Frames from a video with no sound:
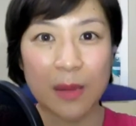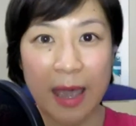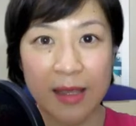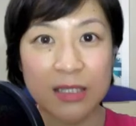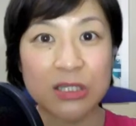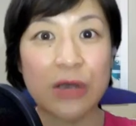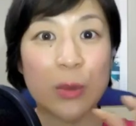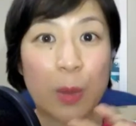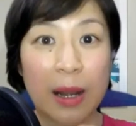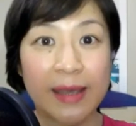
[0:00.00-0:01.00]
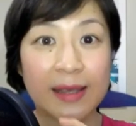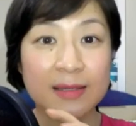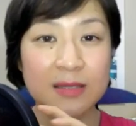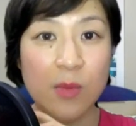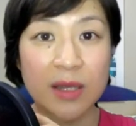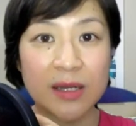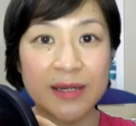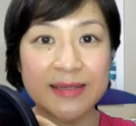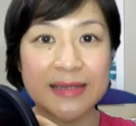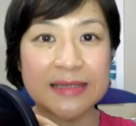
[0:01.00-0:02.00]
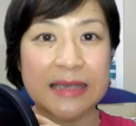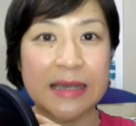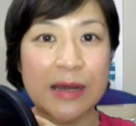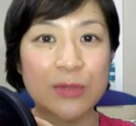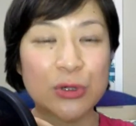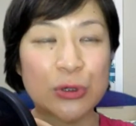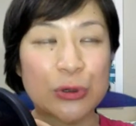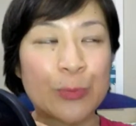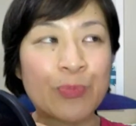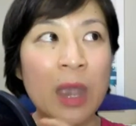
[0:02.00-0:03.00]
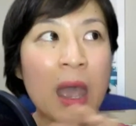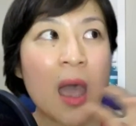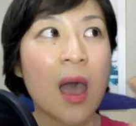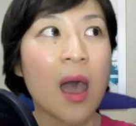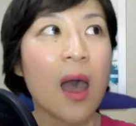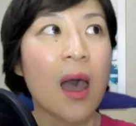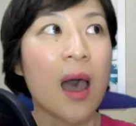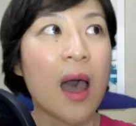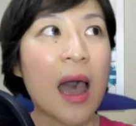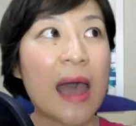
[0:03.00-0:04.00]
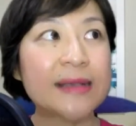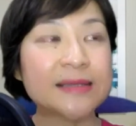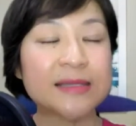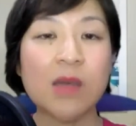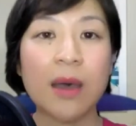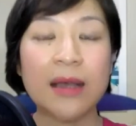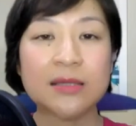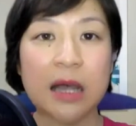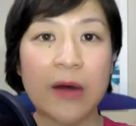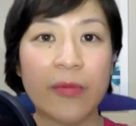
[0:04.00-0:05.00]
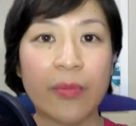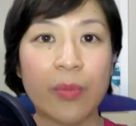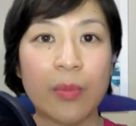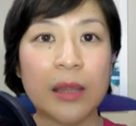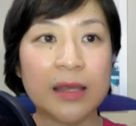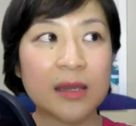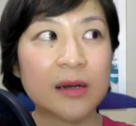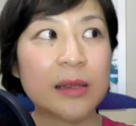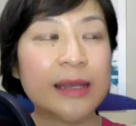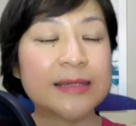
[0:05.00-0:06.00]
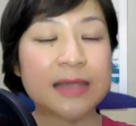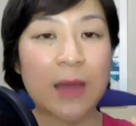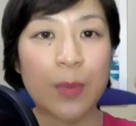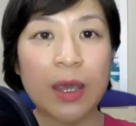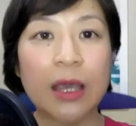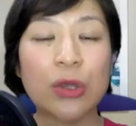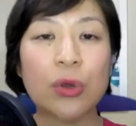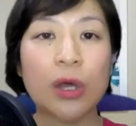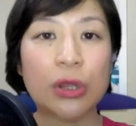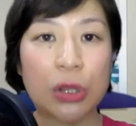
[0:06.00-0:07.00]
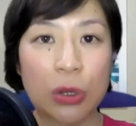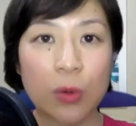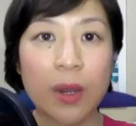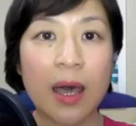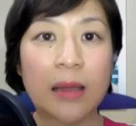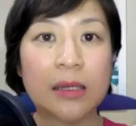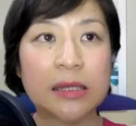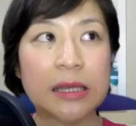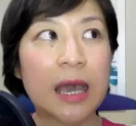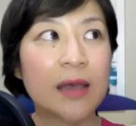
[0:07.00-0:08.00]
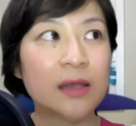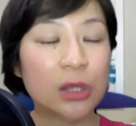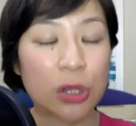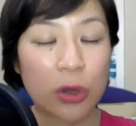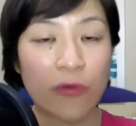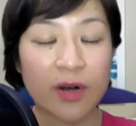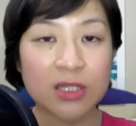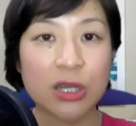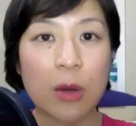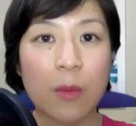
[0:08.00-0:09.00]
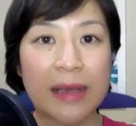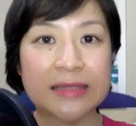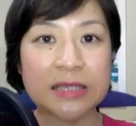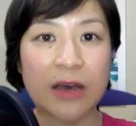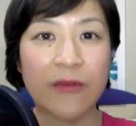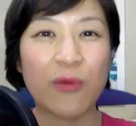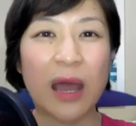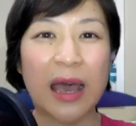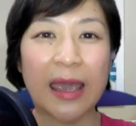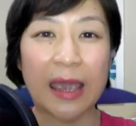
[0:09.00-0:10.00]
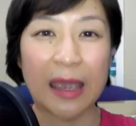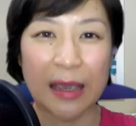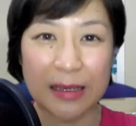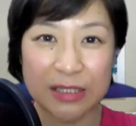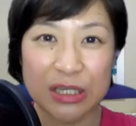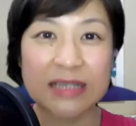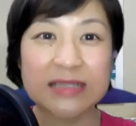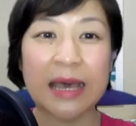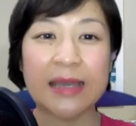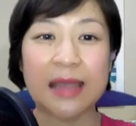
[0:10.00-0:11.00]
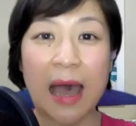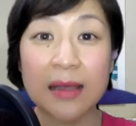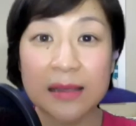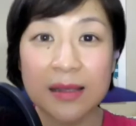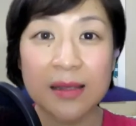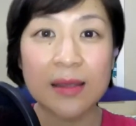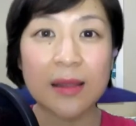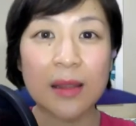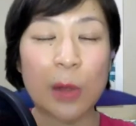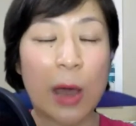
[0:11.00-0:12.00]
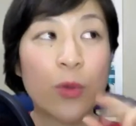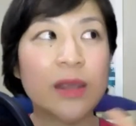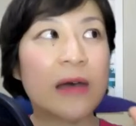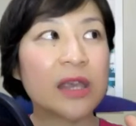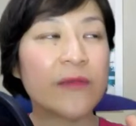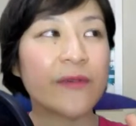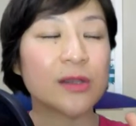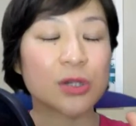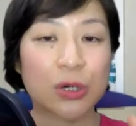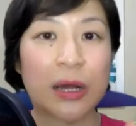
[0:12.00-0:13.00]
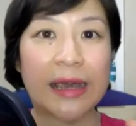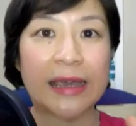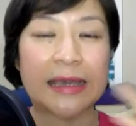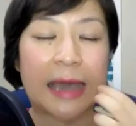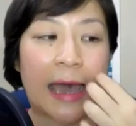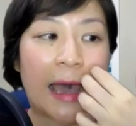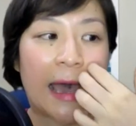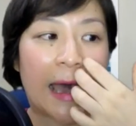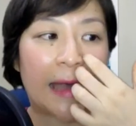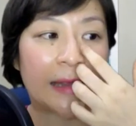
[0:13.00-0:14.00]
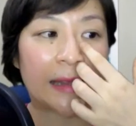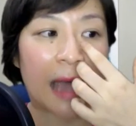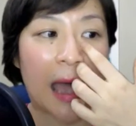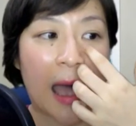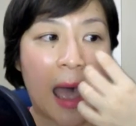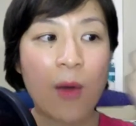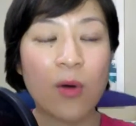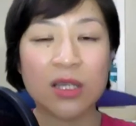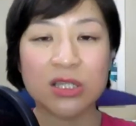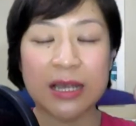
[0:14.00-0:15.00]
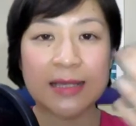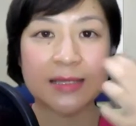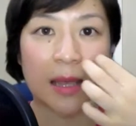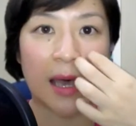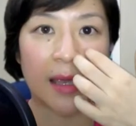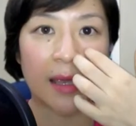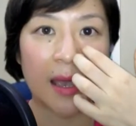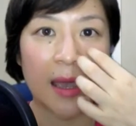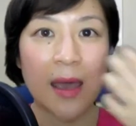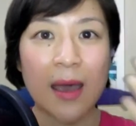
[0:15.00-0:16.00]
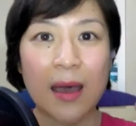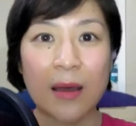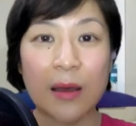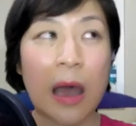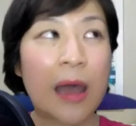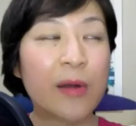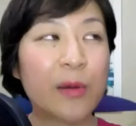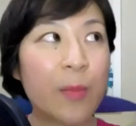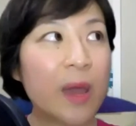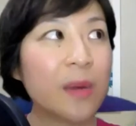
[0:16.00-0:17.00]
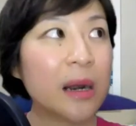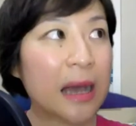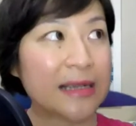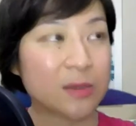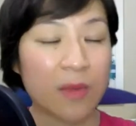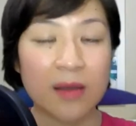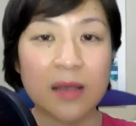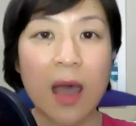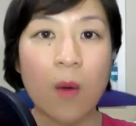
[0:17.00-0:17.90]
energy of the Pleiadian Star Mothers, since they come true, I see myself literally stepping into a new reality and a new version of myself, like just like that, like without even trying. And I was just like, I remember last month I